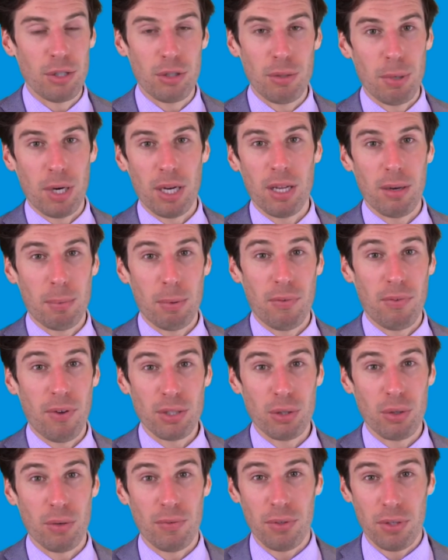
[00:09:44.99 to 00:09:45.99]
Is you bring in a
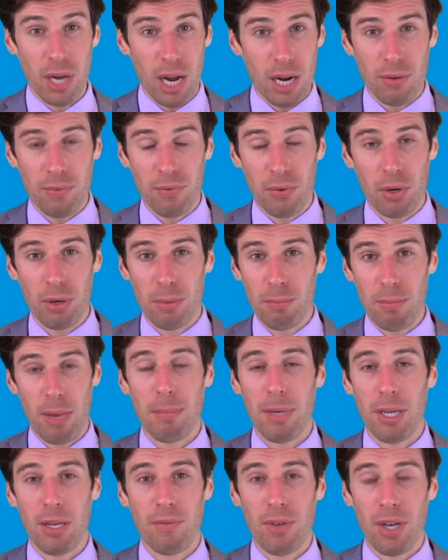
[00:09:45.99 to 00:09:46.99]
professional photographer,
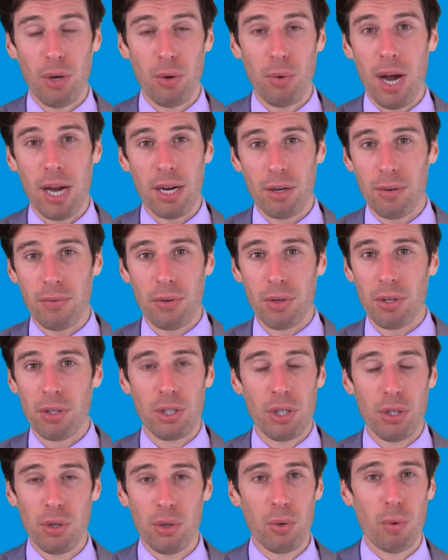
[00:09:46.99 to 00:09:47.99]
maybe a videographer
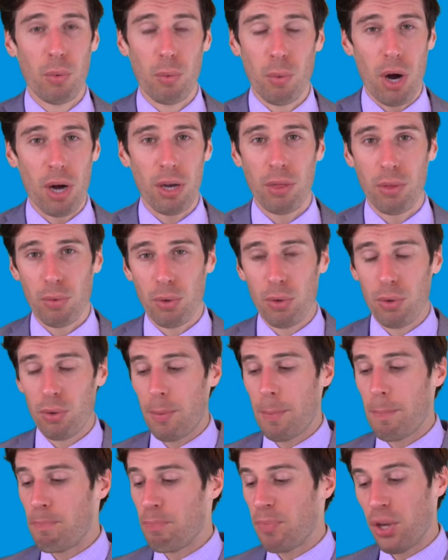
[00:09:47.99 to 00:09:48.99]
to do a
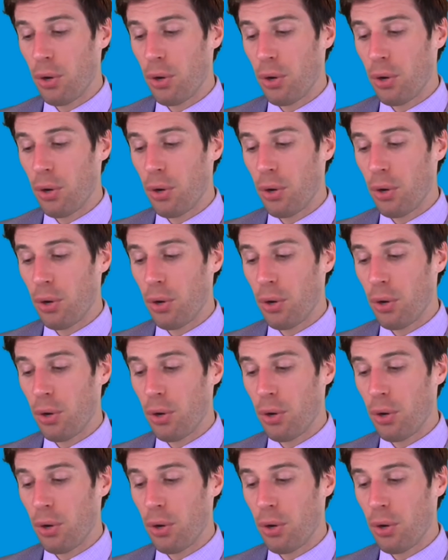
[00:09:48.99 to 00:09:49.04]
walkthrough.